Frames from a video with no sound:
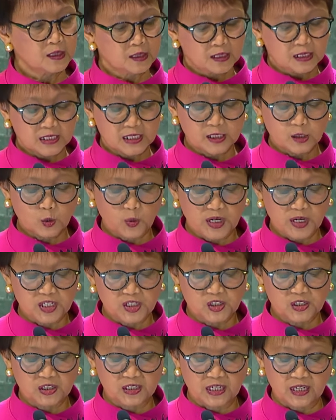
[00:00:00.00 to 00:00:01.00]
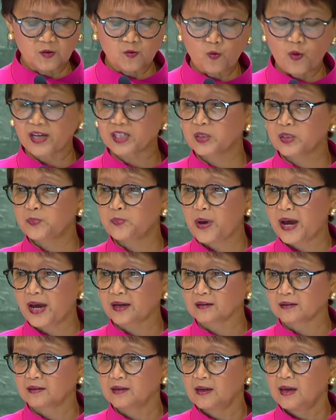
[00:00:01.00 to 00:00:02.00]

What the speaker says: Situation in West Bank,